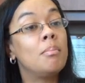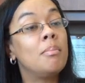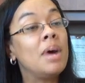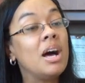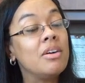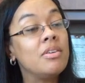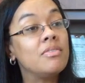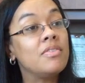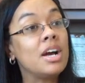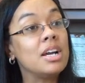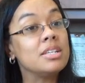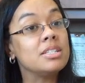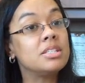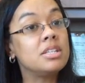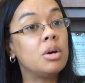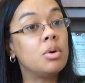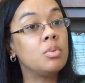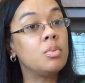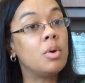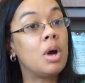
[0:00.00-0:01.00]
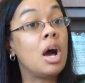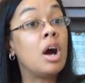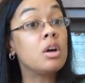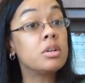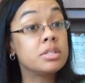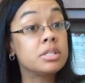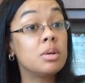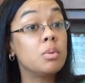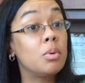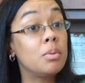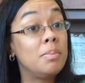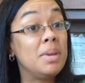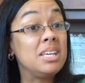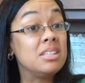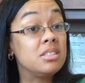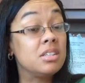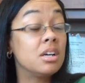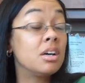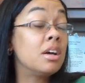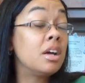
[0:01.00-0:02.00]
my advice so also would
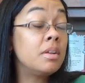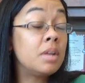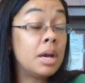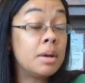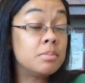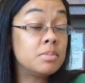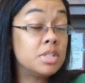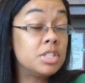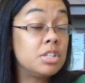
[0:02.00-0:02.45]
be to uh,